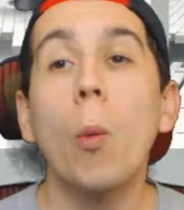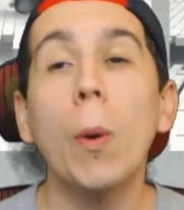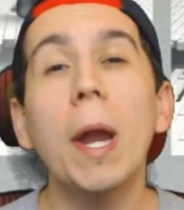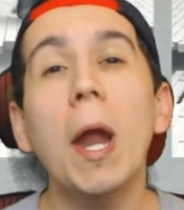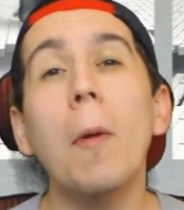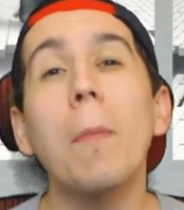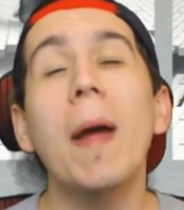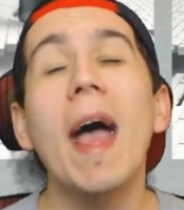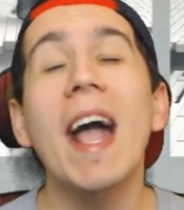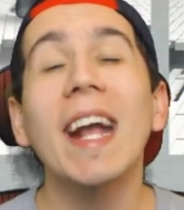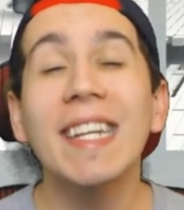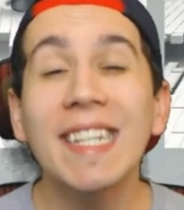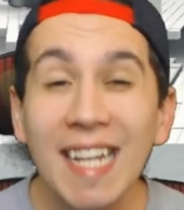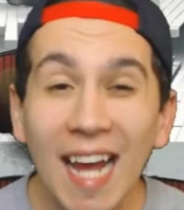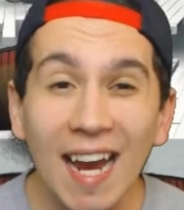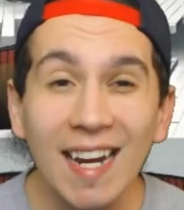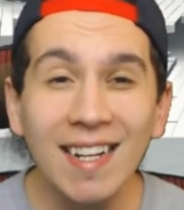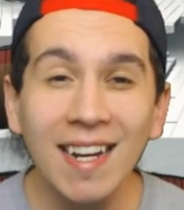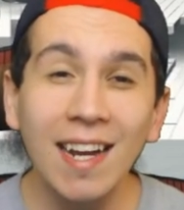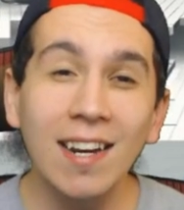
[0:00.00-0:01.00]
We are back
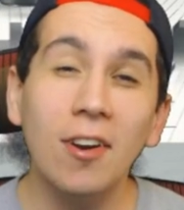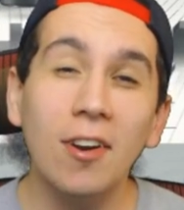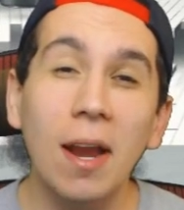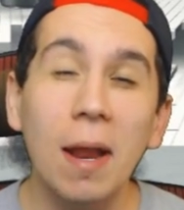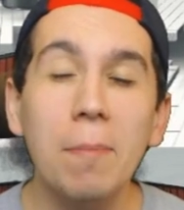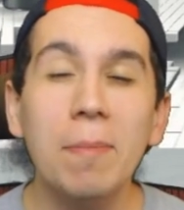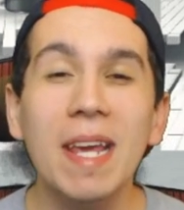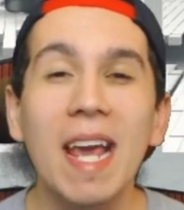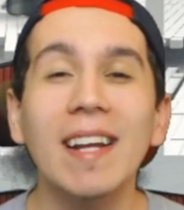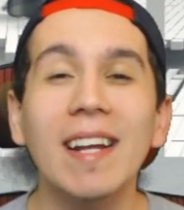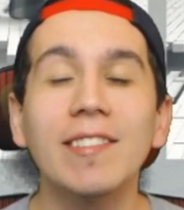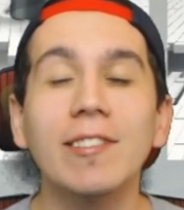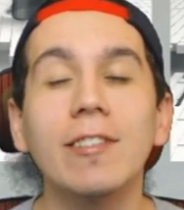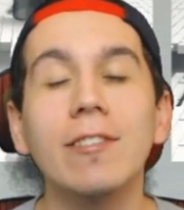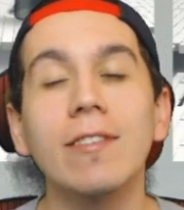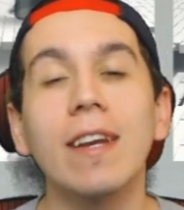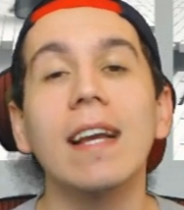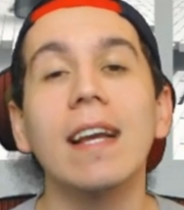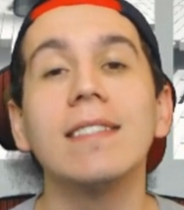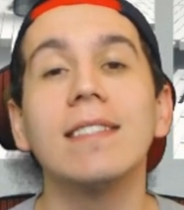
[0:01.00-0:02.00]
yet again on NBA
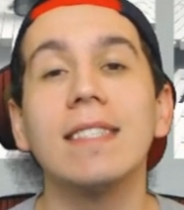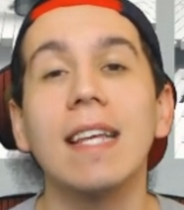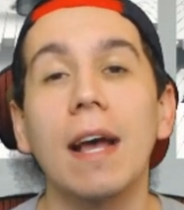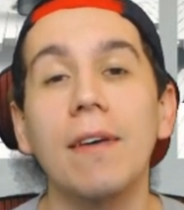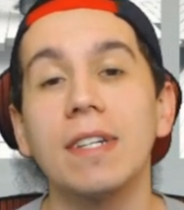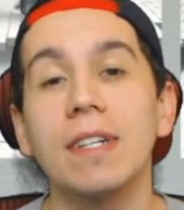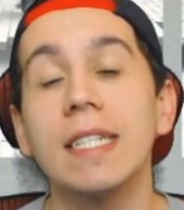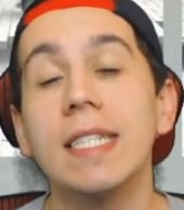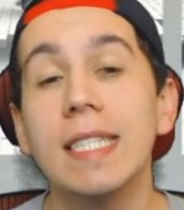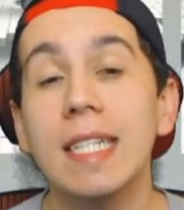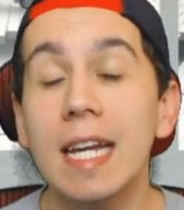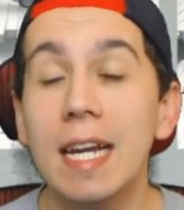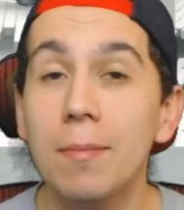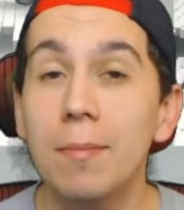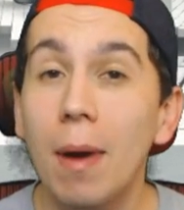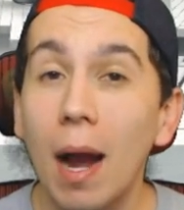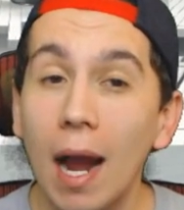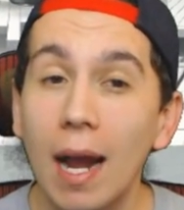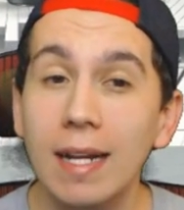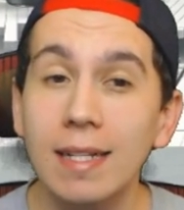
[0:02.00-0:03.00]
2K17,
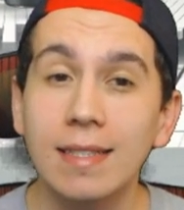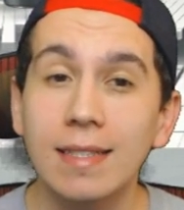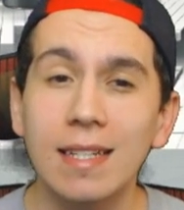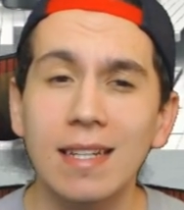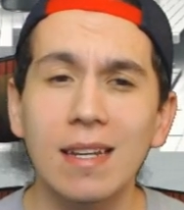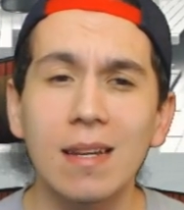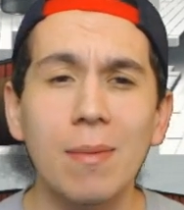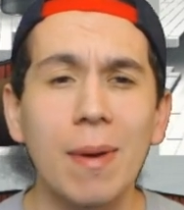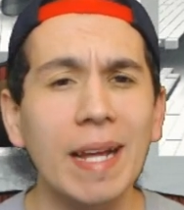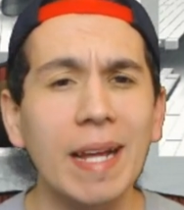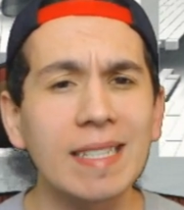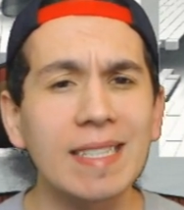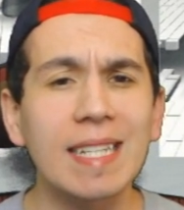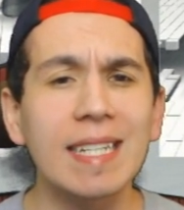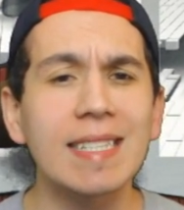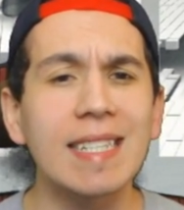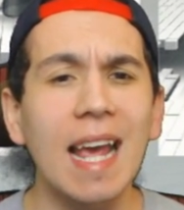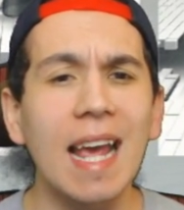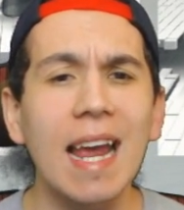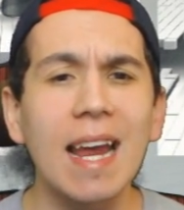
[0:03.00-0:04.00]
MyTeam, and
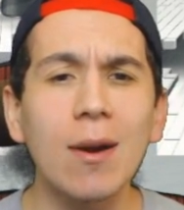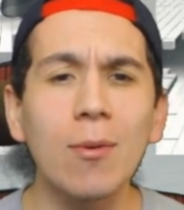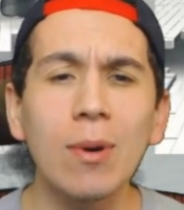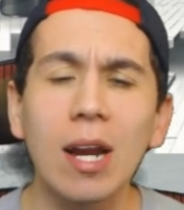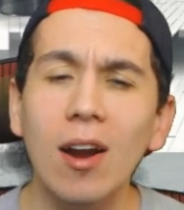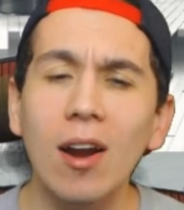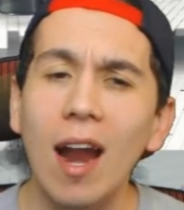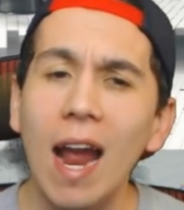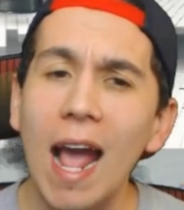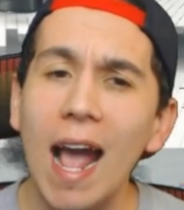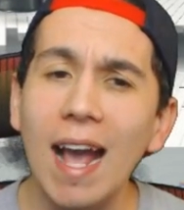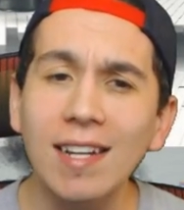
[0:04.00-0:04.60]
today we are